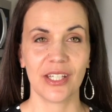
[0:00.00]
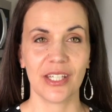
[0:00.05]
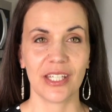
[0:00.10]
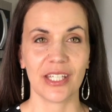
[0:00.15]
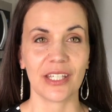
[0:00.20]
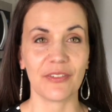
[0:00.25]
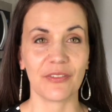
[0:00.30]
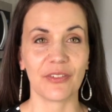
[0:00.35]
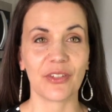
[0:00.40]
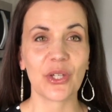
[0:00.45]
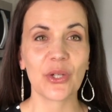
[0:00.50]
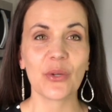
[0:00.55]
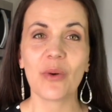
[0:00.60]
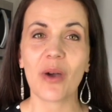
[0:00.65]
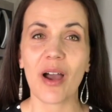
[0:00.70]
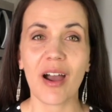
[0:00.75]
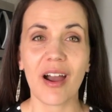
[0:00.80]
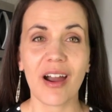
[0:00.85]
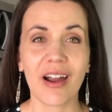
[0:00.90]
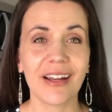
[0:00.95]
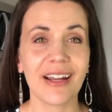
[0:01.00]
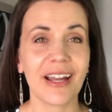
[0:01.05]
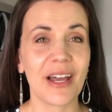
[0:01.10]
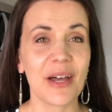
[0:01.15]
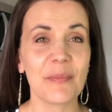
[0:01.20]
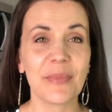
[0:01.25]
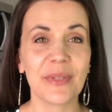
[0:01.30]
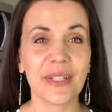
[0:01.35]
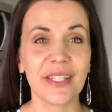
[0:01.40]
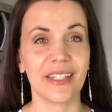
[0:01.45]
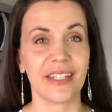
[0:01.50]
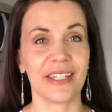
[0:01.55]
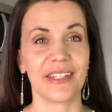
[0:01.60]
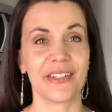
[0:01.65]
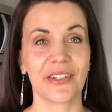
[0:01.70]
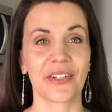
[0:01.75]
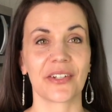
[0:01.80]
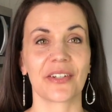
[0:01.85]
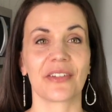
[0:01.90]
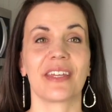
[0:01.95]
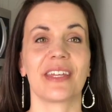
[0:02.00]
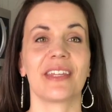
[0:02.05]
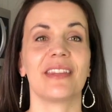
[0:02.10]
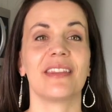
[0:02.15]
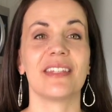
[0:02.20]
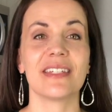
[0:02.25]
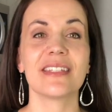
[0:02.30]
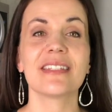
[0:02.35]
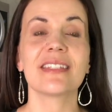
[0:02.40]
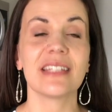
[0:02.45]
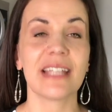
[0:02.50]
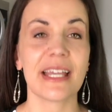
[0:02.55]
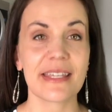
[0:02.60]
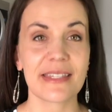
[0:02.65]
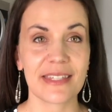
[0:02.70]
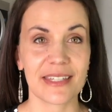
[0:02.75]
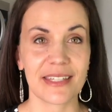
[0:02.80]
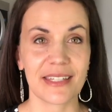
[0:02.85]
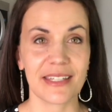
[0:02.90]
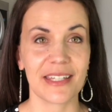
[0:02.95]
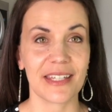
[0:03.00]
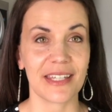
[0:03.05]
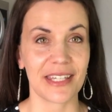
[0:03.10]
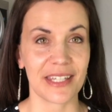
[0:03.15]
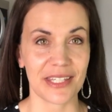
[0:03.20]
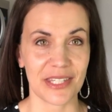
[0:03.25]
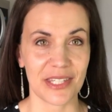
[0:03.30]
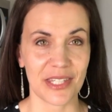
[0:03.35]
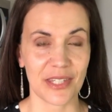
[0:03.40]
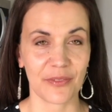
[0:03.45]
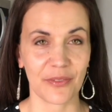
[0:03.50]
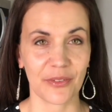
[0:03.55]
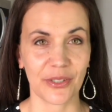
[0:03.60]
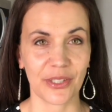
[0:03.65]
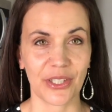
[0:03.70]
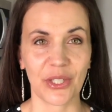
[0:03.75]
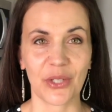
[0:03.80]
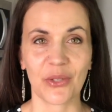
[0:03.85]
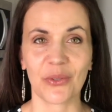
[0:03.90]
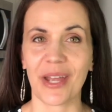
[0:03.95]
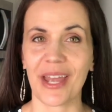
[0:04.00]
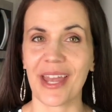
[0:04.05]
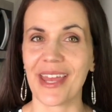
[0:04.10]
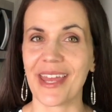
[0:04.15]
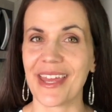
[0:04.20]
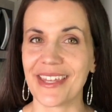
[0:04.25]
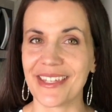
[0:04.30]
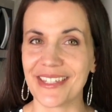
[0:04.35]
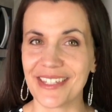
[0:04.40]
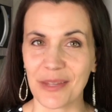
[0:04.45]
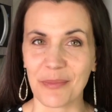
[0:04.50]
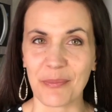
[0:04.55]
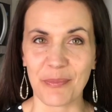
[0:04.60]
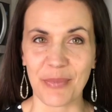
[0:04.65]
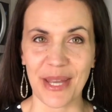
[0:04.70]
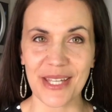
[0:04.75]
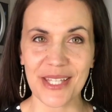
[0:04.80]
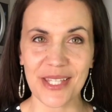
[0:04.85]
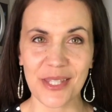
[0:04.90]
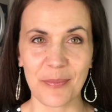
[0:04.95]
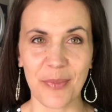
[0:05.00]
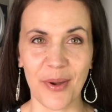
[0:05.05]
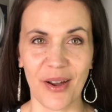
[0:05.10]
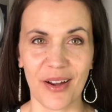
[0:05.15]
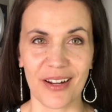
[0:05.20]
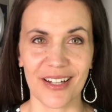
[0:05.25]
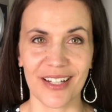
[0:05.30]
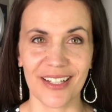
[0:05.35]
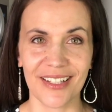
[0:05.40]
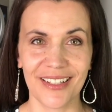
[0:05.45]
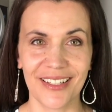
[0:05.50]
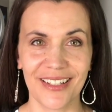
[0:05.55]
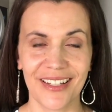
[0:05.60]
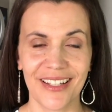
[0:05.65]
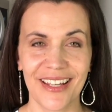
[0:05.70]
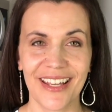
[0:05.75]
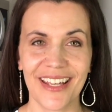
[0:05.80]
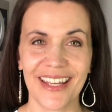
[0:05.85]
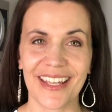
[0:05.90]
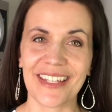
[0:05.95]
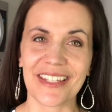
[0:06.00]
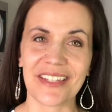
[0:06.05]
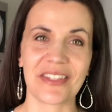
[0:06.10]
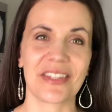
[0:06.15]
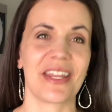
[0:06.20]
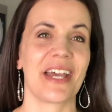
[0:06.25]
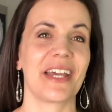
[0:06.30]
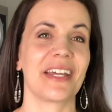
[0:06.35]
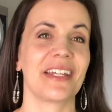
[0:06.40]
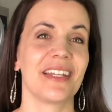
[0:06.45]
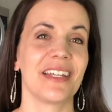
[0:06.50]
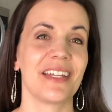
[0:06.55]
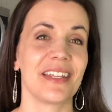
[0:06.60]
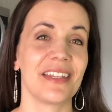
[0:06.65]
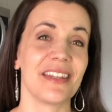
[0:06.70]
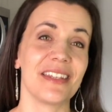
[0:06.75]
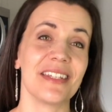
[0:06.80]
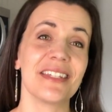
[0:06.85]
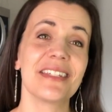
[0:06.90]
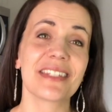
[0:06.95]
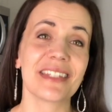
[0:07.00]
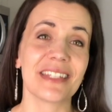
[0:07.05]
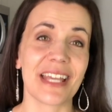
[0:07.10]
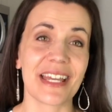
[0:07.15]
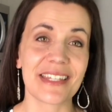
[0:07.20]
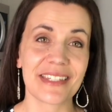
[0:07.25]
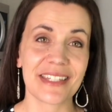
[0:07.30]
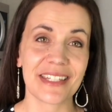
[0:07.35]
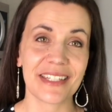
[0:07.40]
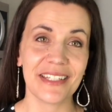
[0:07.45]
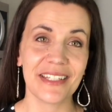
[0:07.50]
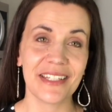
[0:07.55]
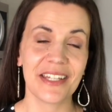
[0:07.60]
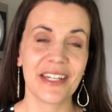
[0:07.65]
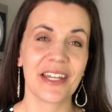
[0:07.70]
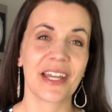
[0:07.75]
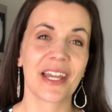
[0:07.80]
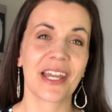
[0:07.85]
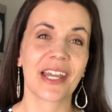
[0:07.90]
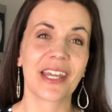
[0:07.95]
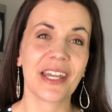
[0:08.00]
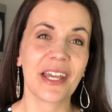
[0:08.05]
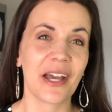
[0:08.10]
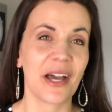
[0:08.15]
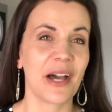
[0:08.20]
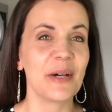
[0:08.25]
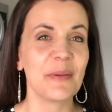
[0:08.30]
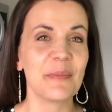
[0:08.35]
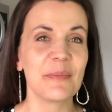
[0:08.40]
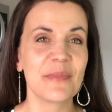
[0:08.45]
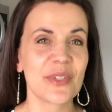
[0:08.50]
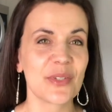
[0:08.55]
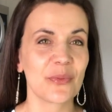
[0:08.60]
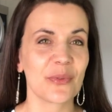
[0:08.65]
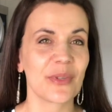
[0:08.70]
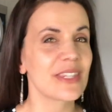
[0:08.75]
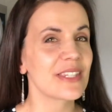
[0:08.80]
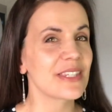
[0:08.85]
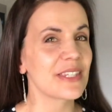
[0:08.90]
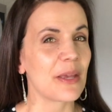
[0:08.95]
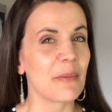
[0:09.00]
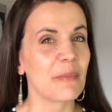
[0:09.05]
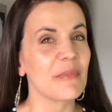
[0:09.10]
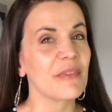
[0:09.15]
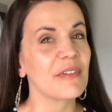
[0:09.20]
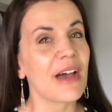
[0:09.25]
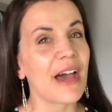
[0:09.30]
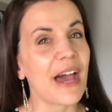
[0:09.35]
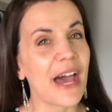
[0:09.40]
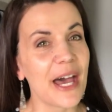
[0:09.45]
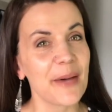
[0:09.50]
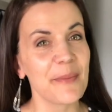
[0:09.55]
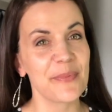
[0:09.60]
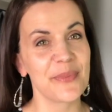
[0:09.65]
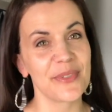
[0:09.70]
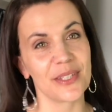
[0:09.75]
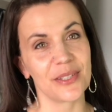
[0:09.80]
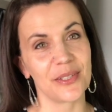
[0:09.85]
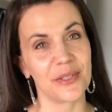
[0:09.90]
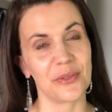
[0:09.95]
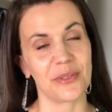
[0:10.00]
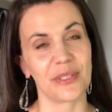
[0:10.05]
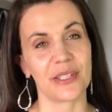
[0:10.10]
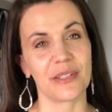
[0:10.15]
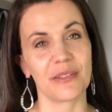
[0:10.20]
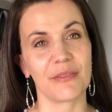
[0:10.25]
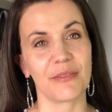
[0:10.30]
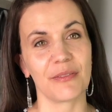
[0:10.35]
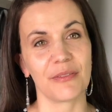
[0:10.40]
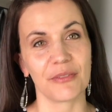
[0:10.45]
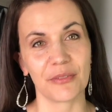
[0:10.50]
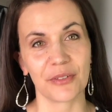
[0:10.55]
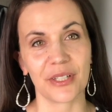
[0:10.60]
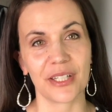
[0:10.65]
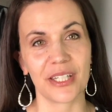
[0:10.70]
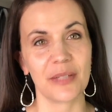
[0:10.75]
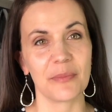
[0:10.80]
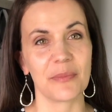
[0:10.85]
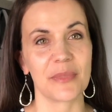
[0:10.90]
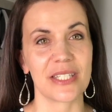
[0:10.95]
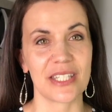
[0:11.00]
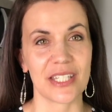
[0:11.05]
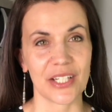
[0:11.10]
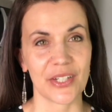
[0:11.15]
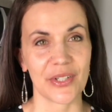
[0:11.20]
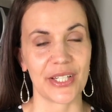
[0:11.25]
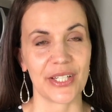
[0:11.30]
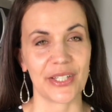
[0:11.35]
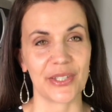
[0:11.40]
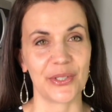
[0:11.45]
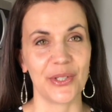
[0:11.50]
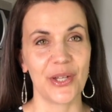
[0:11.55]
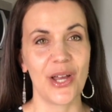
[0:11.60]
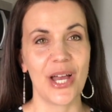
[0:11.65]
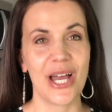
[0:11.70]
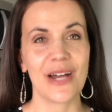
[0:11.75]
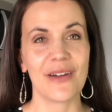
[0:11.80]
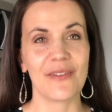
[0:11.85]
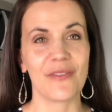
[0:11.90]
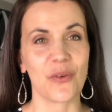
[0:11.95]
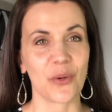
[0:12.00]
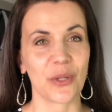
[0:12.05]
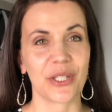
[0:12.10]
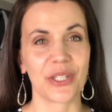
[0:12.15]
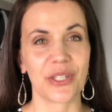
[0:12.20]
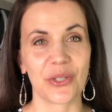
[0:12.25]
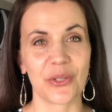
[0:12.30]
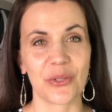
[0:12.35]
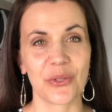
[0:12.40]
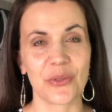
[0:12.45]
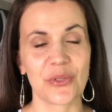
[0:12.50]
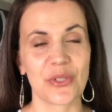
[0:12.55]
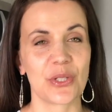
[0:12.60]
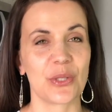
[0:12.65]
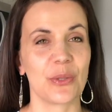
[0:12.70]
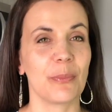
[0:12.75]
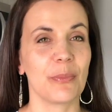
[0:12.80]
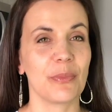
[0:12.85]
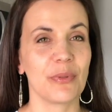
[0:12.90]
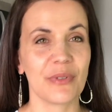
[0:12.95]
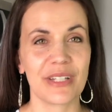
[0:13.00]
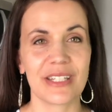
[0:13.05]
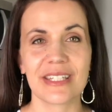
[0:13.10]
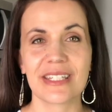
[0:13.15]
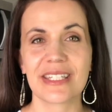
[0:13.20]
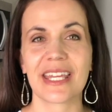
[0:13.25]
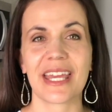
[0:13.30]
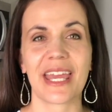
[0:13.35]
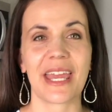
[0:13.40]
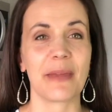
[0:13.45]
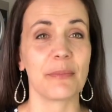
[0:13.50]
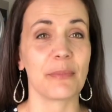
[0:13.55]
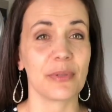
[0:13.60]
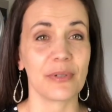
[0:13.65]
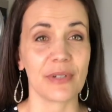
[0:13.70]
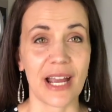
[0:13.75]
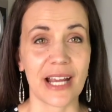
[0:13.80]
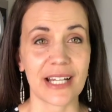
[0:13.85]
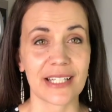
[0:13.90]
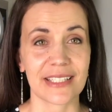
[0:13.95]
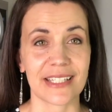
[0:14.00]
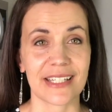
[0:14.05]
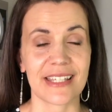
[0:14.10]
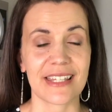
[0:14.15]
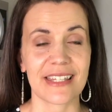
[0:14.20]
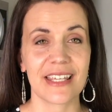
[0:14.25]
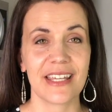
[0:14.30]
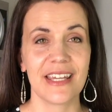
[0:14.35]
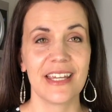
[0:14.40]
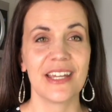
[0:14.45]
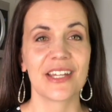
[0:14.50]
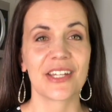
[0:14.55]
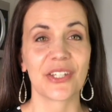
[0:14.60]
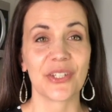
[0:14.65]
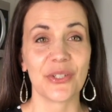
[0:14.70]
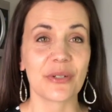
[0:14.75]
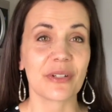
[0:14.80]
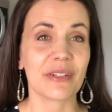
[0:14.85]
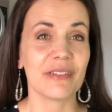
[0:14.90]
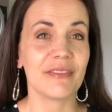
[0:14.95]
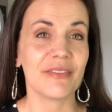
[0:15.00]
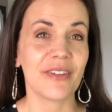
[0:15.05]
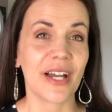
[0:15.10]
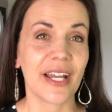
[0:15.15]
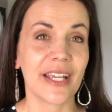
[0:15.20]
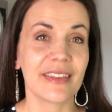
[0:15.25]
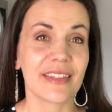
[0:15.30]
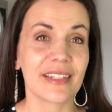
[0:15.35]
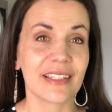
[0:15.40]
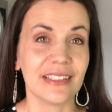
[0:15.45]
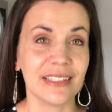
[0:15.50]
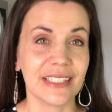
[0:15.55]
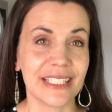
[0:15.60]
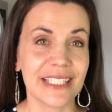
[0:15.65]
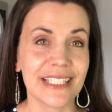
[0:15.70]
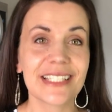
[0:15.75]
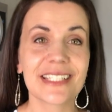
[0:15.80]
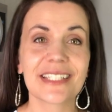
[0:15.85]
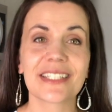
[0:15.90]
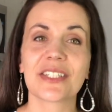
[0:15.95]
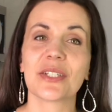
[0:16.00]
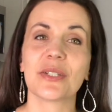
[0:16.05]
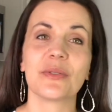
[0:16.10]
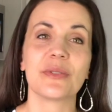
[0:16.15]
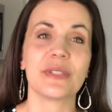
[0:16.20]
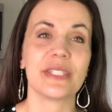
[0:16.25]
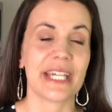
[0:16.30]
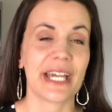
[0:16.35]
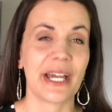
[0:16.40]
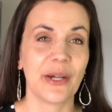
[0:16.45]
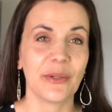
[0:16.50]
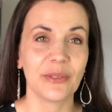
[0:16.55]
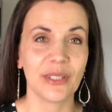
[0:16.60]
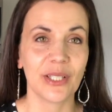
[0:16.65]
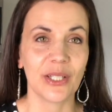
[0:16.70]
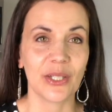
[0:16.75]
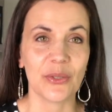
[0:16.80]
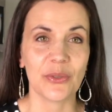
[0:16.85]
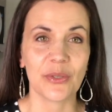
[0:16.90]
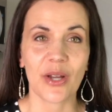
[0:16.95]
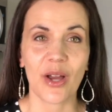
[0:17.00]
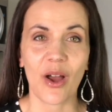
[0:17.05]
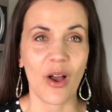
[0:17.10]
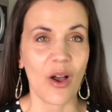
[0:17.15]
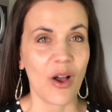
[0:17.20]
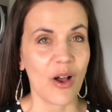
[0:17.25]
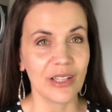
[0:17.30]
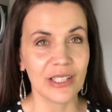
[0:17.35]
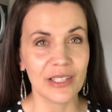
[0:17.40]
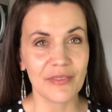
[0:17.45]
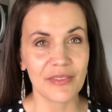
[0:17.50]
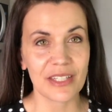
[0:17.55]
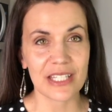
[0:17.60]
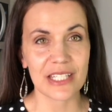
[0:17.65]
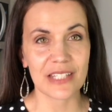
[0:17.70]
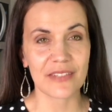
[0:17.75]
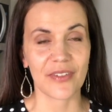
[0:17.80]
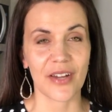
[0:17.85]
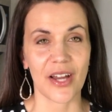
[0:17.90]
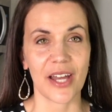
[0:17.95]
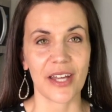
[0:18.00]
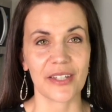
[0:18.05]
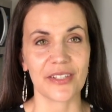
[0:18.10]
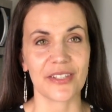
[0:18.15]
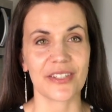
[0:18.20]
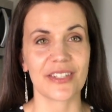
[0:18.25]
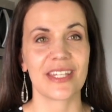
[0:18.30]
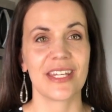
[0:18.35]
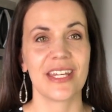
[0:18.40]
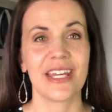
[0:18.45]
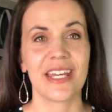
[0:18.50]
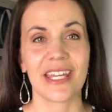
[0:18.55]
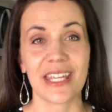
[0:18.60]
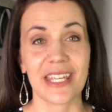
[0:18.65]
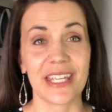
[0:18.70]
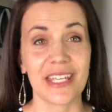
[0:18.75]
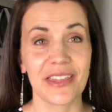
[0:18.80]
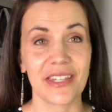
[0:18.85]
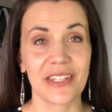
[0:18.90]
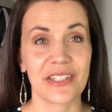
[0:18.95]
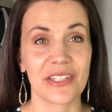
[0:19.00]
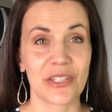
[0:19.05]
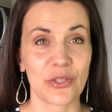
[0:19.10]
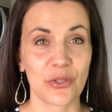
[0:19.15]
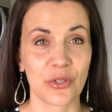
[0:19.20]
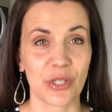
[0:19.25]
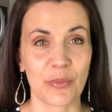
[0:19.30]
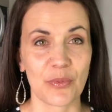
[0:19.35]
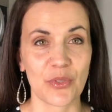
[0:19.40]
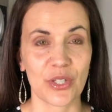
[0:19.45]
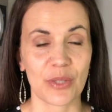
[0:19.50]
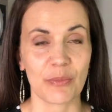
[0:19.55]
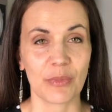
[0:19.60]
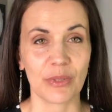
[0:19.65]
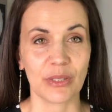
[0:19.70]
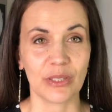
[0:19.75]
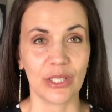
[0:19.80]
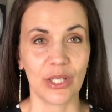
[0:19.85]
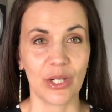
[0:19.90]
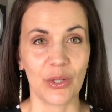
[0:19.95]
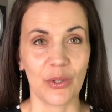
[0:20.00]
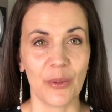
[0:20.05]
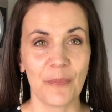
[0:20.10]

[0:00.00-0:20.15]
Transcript: If you are a beginner, then this lesson is for you. And the best part is that this lesson comes with some absolutely free material for you to print and practice. You can find the link to download all of these files in the description below.